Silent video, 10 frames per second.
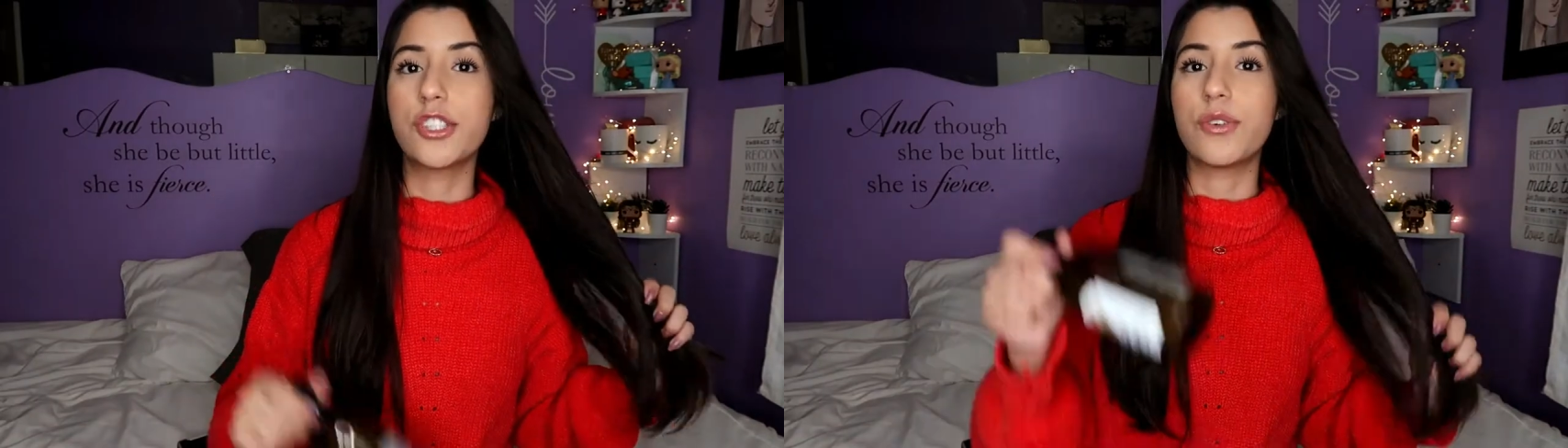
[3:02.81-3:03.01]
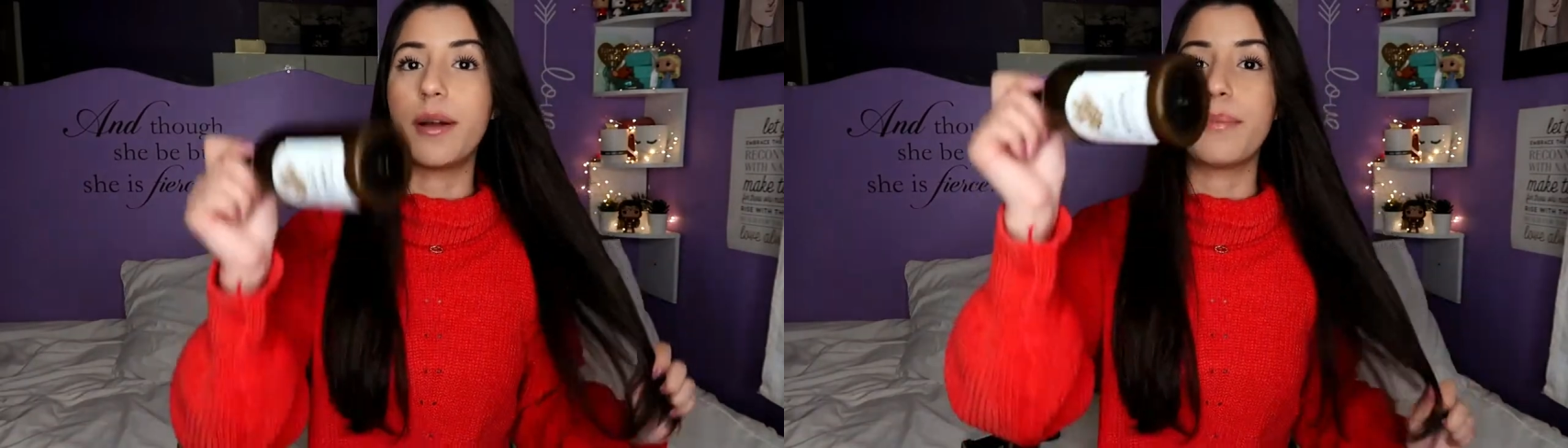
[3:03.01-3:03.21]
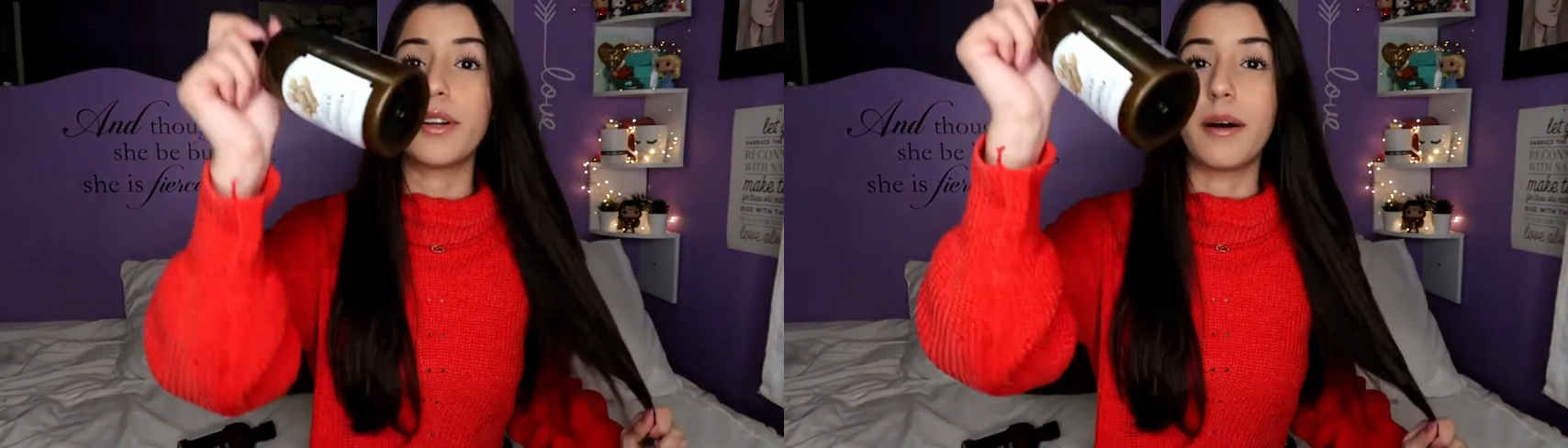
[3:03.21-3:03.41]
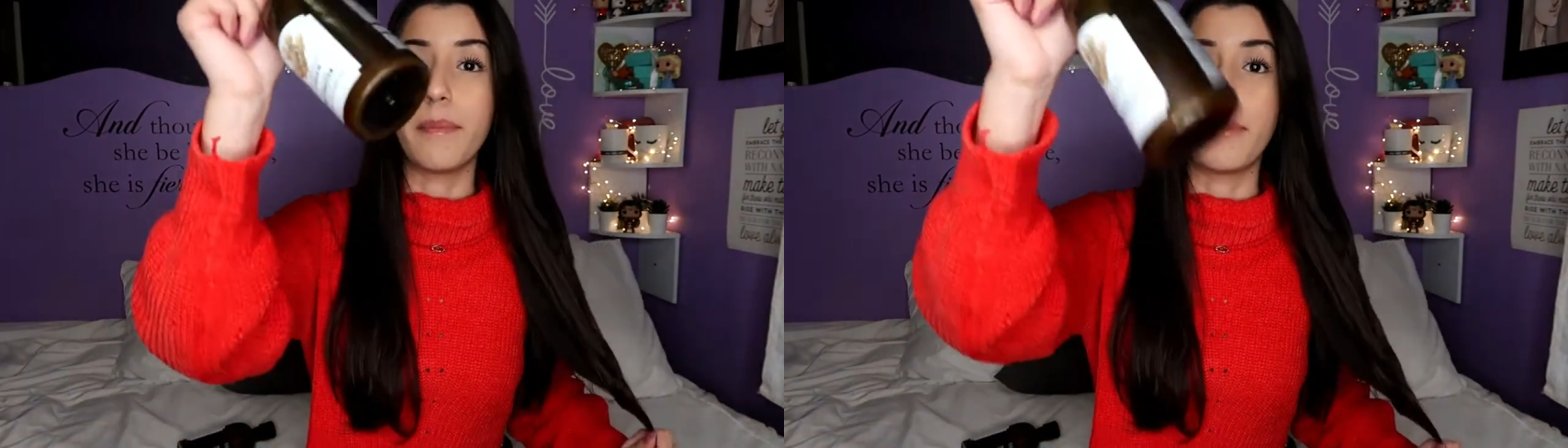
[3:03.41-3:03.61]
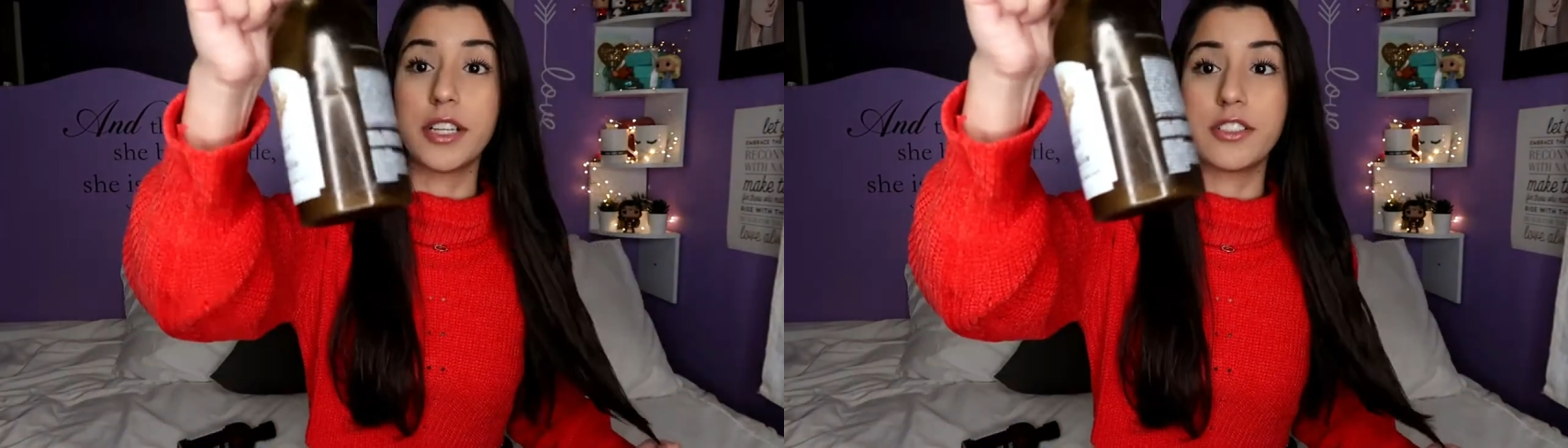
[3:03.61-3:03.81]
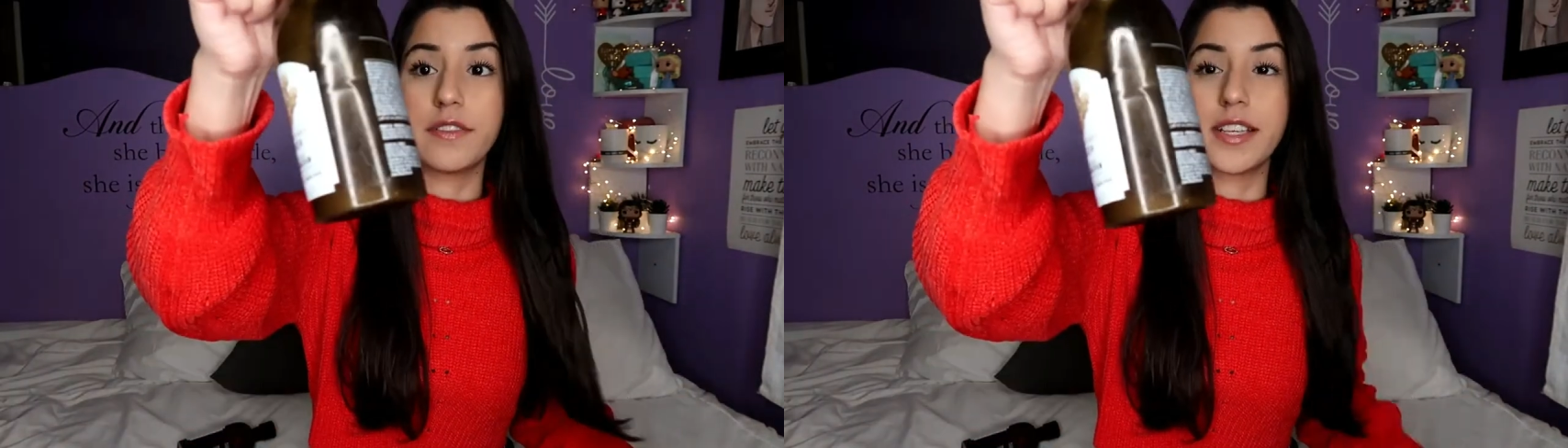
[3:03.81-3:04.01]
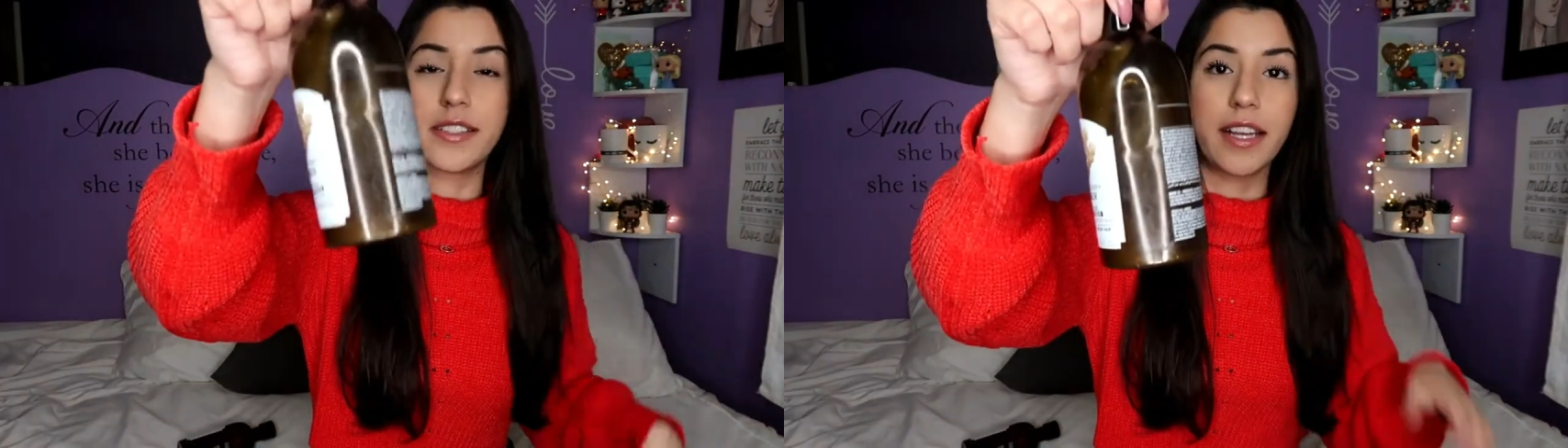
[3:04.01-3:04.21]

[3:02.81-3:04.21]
So I put a bunch of this,